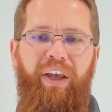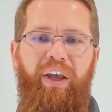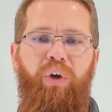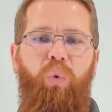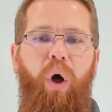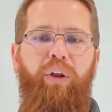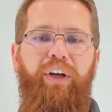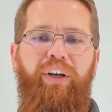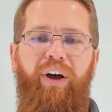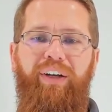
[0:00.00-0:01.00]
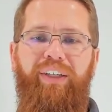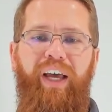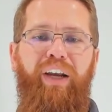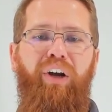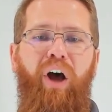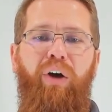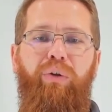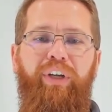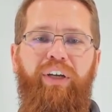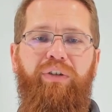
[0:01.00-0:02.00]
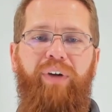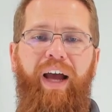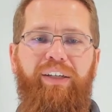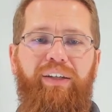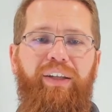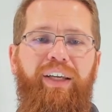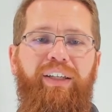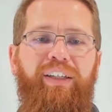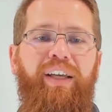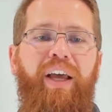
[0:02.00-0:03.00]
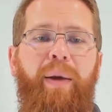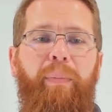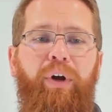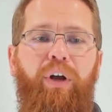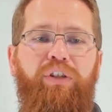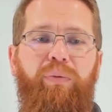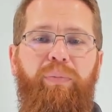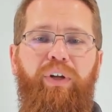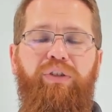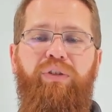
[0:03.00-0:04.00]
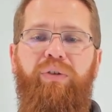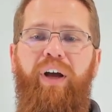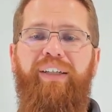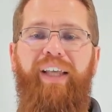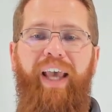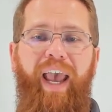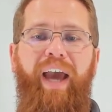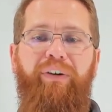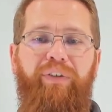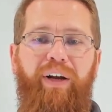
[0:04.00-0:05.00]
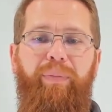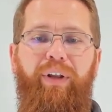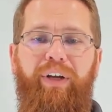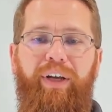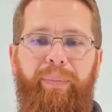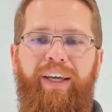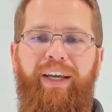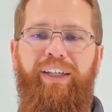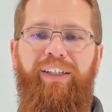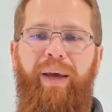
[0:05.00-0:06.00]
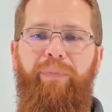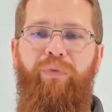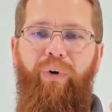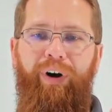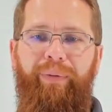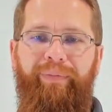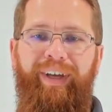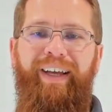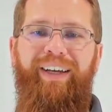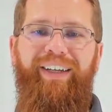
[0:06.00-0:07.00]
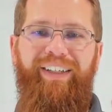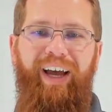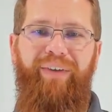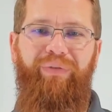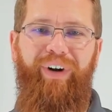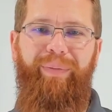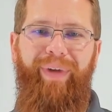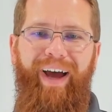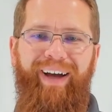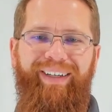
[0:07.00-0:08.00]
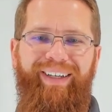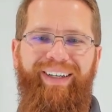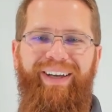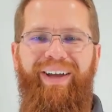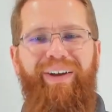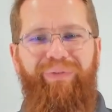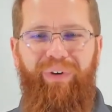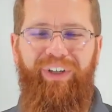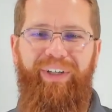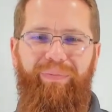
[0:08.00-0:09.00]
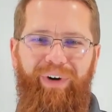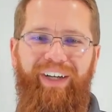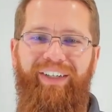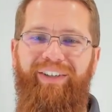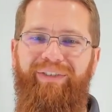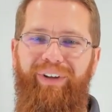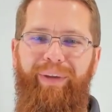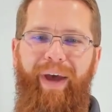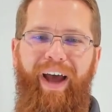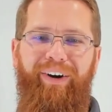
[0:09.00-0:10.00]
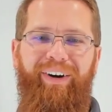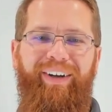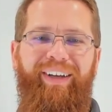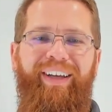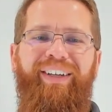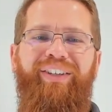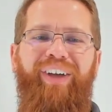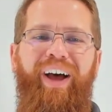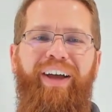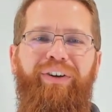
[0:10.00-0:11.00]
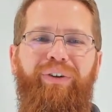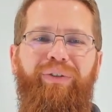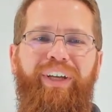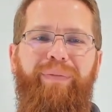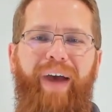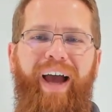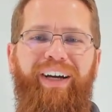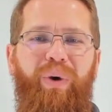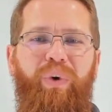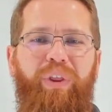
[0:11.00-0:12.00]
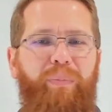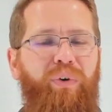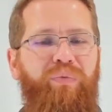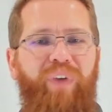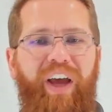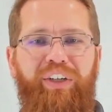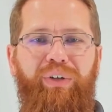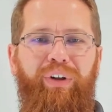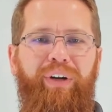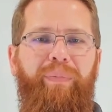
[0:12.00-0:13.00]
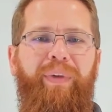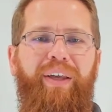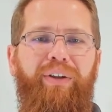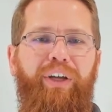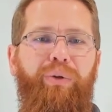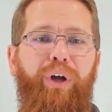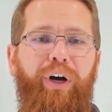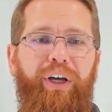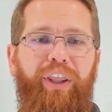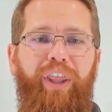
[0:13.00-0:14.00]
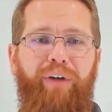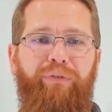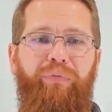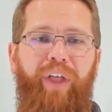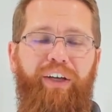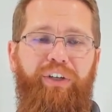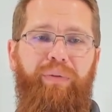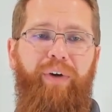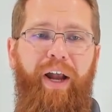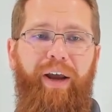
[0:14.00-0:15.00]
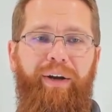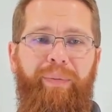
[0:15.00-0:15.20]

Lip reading: Quality content not only attracts leads, but also builds trust and credibility. Step 4, design for impact. First impressions really matter. Design your lead magnet with a professional and appealing look that reflects your brand.